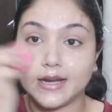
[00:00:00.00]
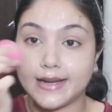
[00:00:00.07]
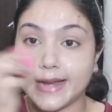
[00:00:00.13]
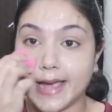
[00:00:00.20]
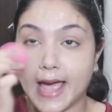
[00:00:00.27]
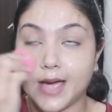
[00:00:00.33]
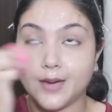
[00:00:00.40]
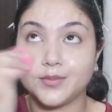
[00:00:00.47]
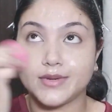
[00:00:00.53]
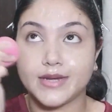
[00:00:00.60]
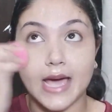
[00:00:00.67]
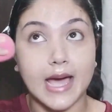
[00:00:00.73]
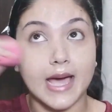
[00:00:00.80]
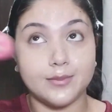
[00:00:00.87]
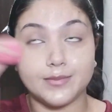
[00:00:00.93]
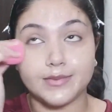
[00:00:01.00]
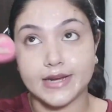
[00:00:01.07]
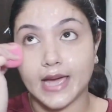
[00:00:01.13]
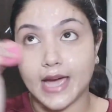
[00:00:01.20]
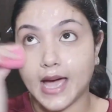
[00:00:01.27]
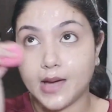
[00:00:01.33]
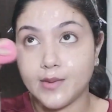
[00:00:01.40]
dab, dab,
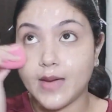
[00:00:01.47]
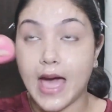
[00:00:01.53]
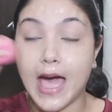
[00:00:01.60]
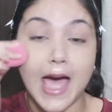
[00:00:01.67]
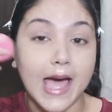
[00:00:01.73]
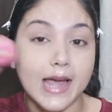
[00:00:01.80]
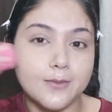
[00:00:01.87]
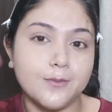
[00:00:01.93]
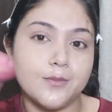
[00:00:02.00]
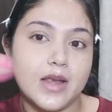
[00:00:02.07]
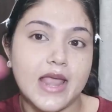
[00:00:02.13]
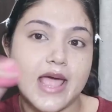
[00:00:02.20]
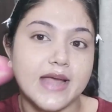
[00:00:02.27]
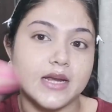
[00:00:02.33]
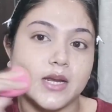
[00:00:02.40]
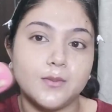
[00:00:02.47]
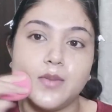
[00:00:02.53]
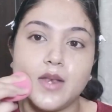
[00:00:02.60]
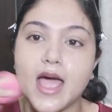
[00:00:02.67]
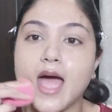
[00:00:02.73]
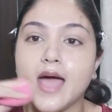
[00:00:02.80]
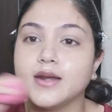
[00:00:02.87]
dab and blend,
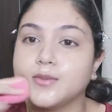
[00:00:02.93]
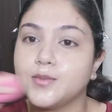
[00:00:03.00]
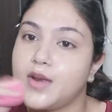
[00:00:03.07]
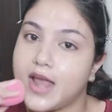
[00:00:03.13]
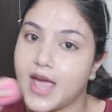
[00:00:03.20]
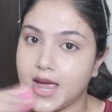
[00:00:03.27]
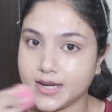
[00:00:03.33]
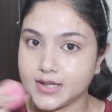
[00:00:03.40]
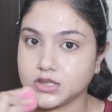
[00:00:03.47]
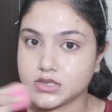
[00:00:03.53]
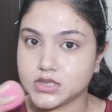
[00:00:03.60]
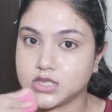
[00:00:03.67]
blend, blend.